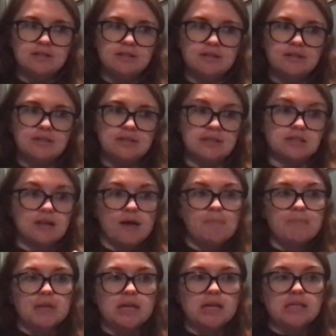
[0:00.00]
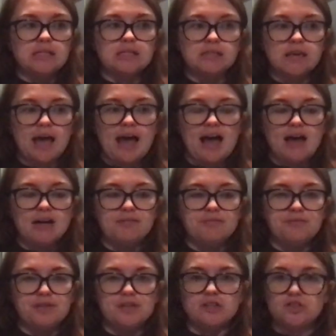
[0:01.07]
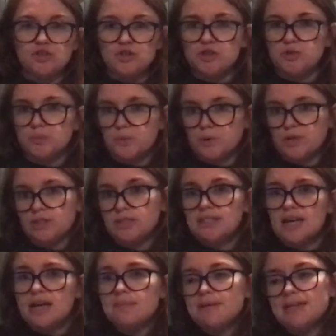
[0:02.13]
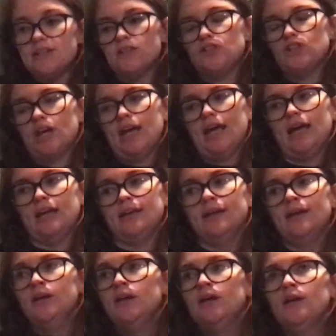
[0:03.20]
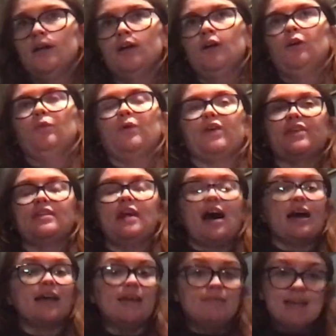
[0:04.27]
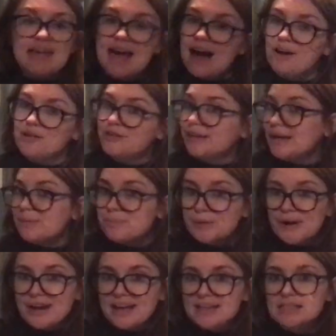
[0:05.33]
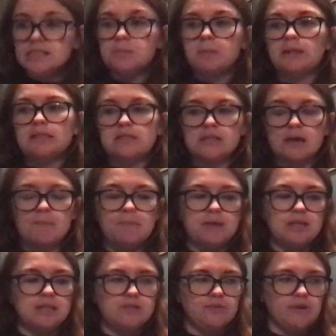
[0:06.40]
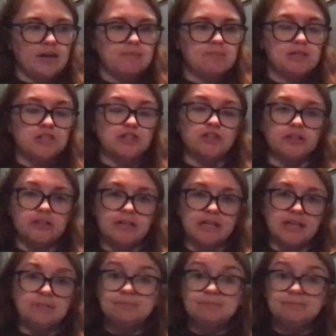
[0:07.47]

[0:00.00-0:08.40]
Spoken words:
these companies have issues with damage and with not giving out great brands, but this company is very much learning,